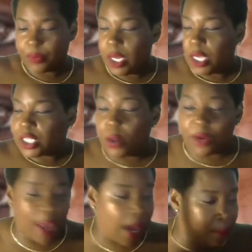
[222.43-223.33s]
So at
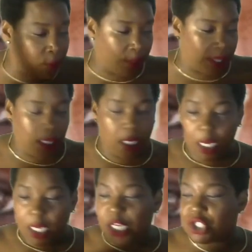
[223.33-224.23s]
that point,
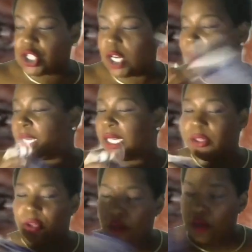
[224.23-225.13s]
he should have been
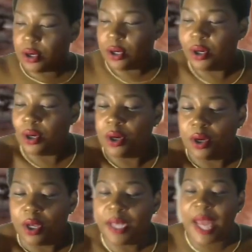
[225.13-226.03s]
either
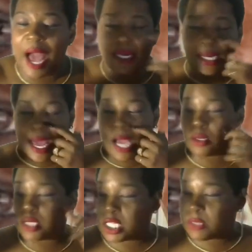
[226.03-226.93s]
not allowed to
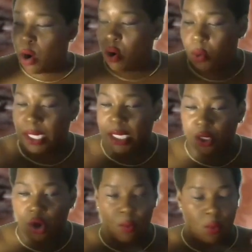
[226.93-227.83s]
smoke weed
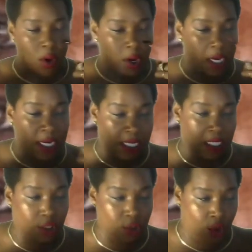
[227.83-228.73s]
no more in
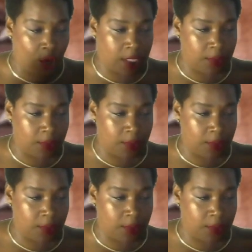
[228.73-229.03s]
Illinois,